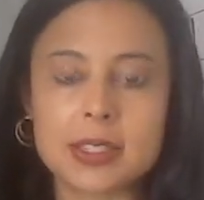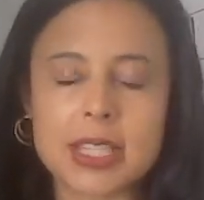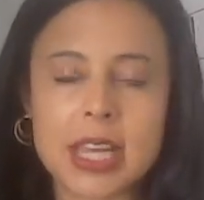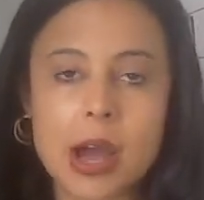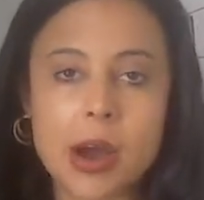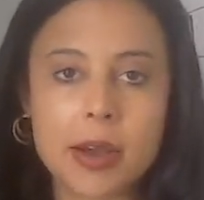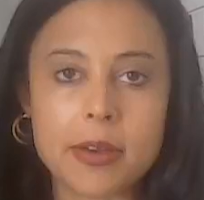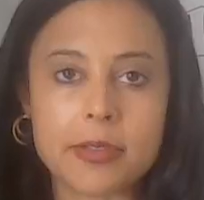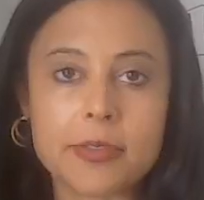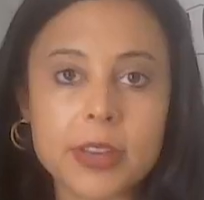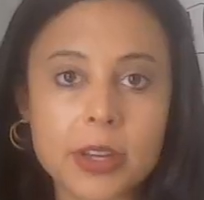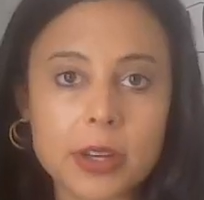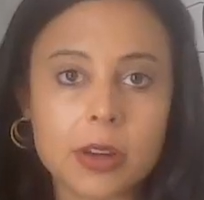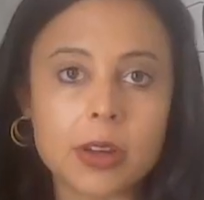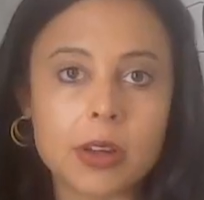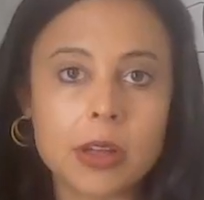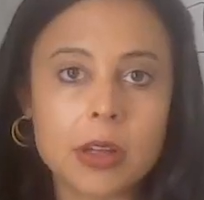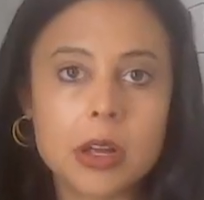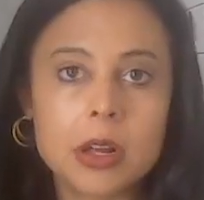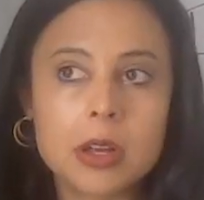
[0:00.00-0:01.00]
see how I
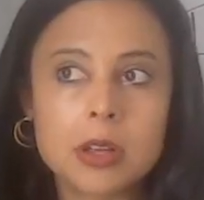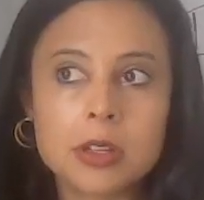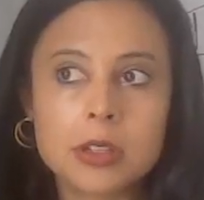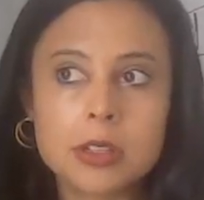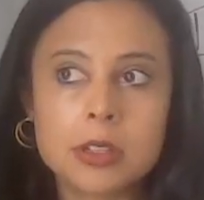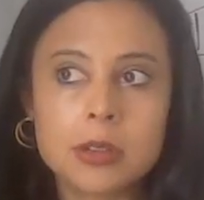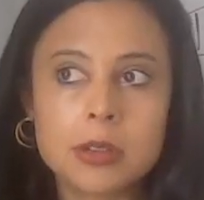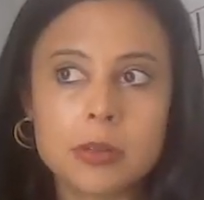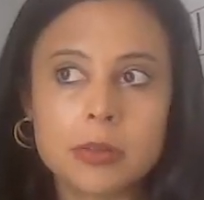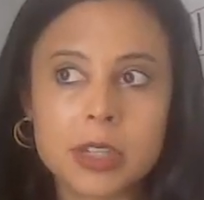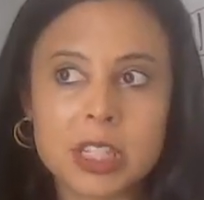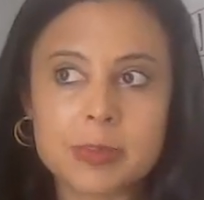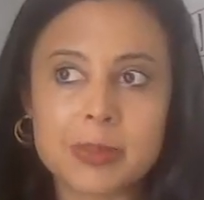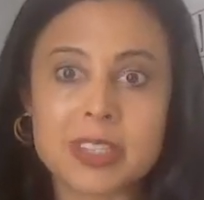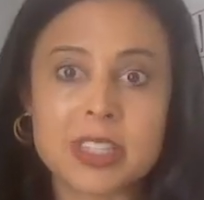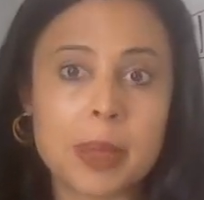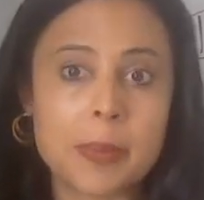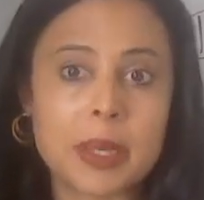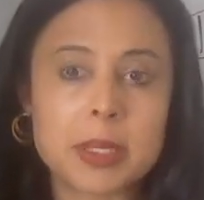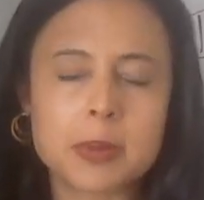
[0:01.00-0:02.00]
feel because my
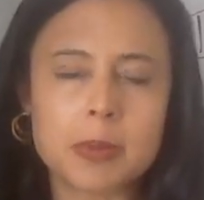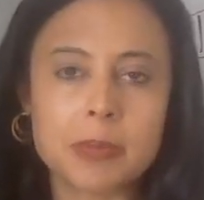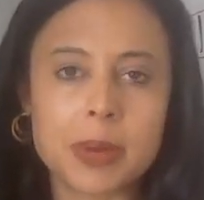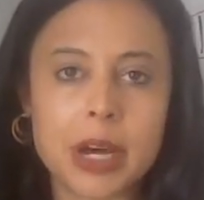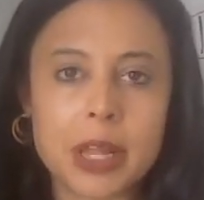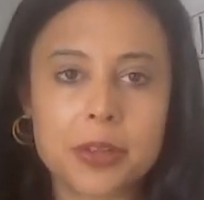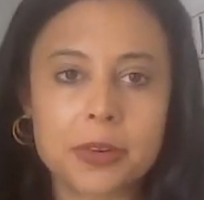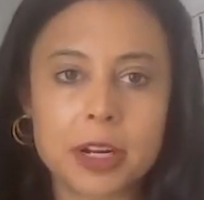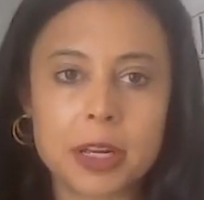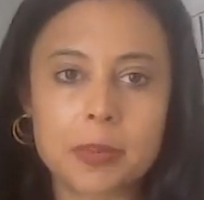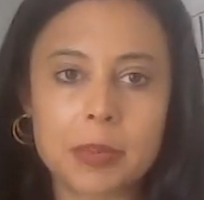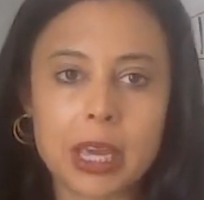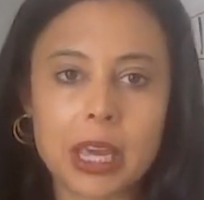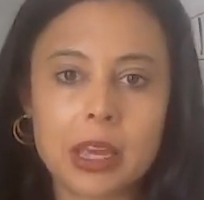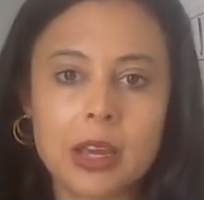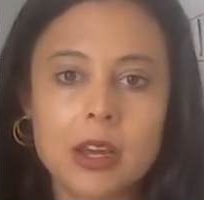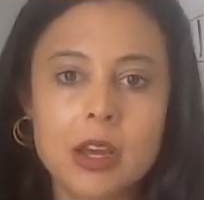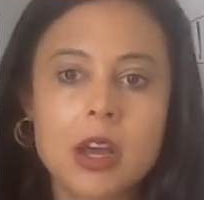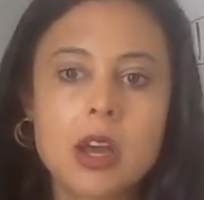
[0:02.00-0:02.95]
stomach's been bothering me.